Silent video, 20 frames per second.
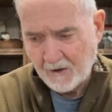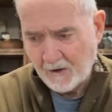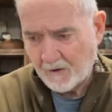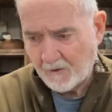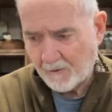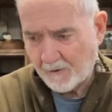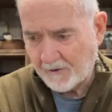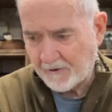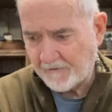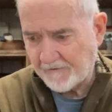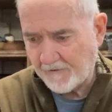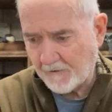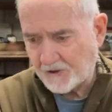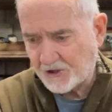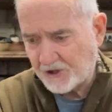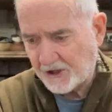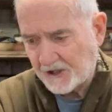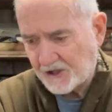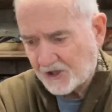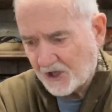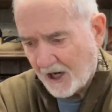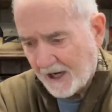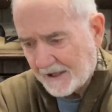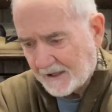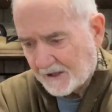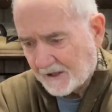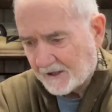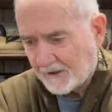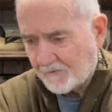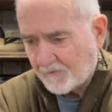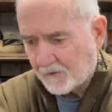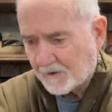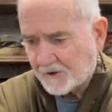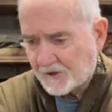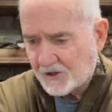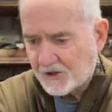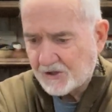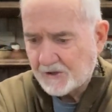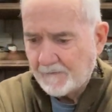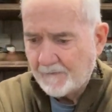One of the first things I did
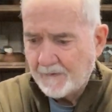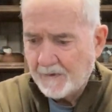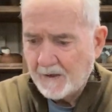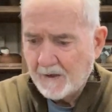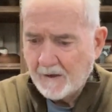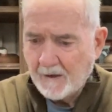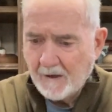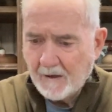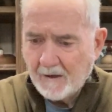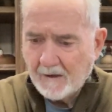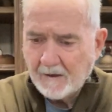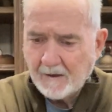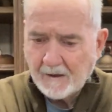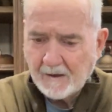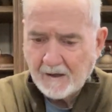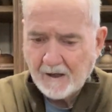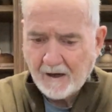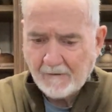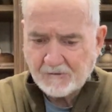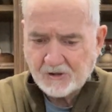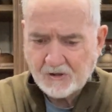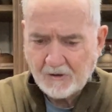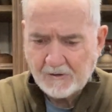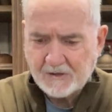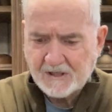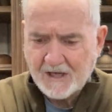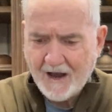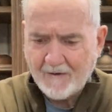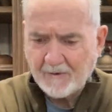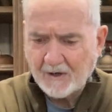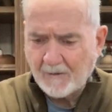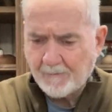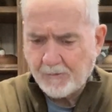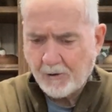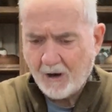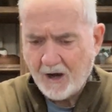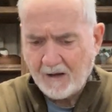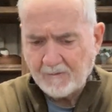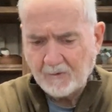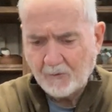was, I was always having a
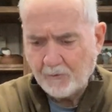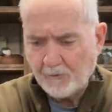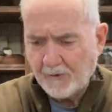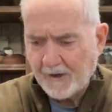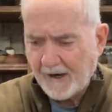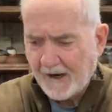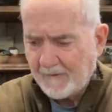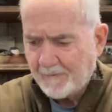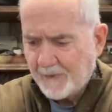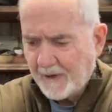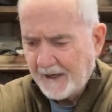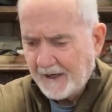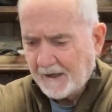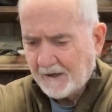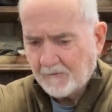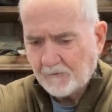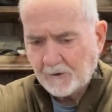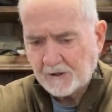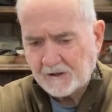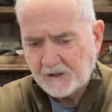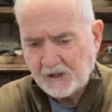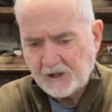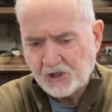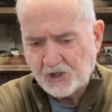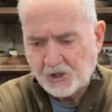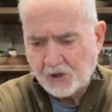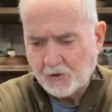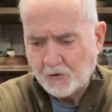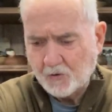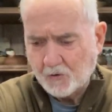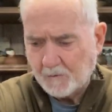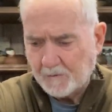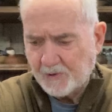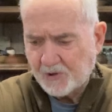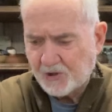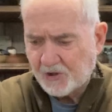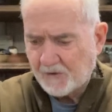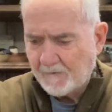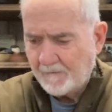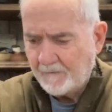problem when I painted with these
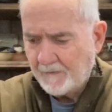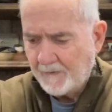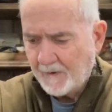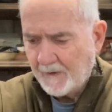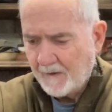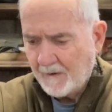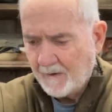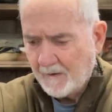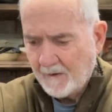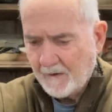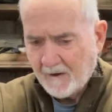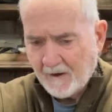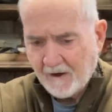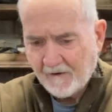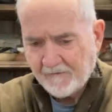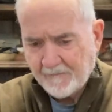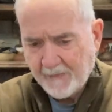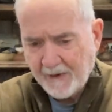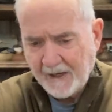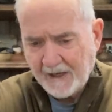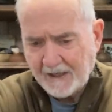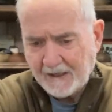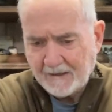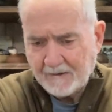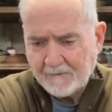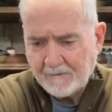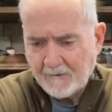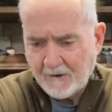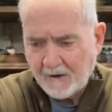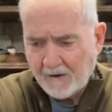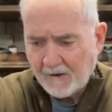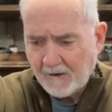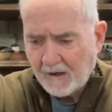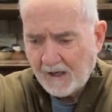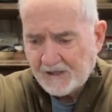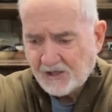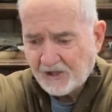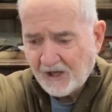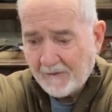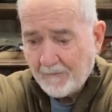tubes of paint, or
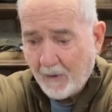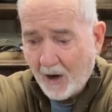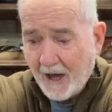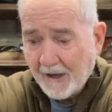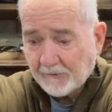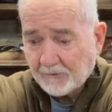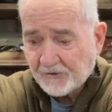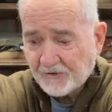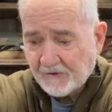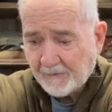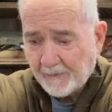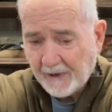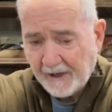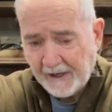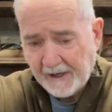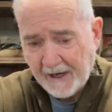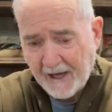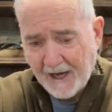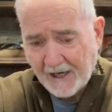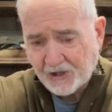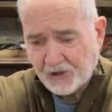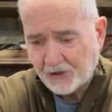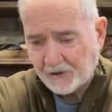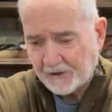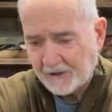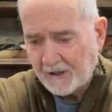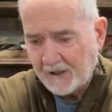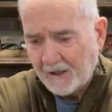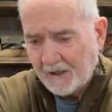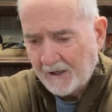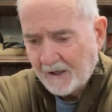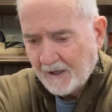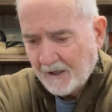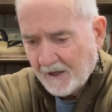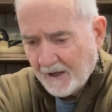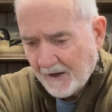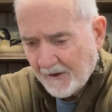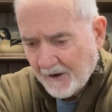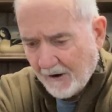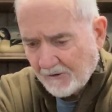I'd say bottles of paint actually.
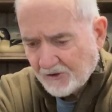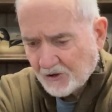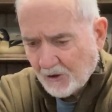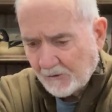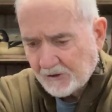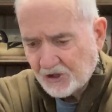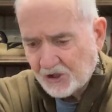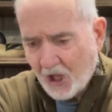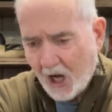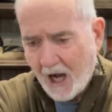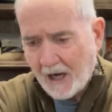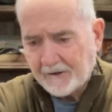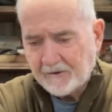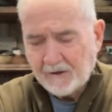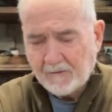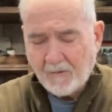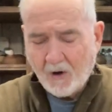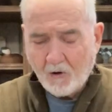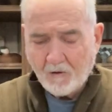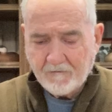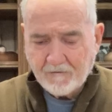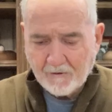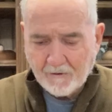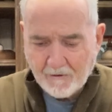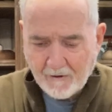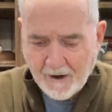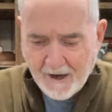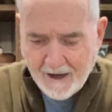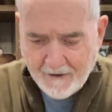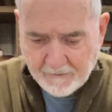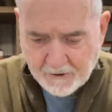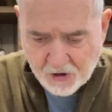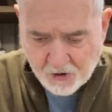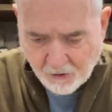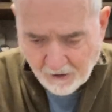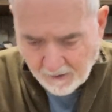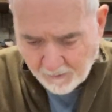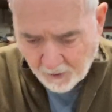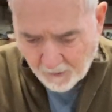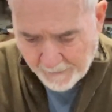I was always knocking them over or having
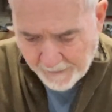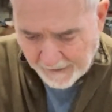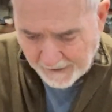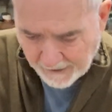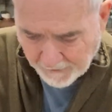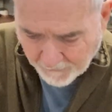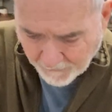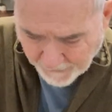trouble painting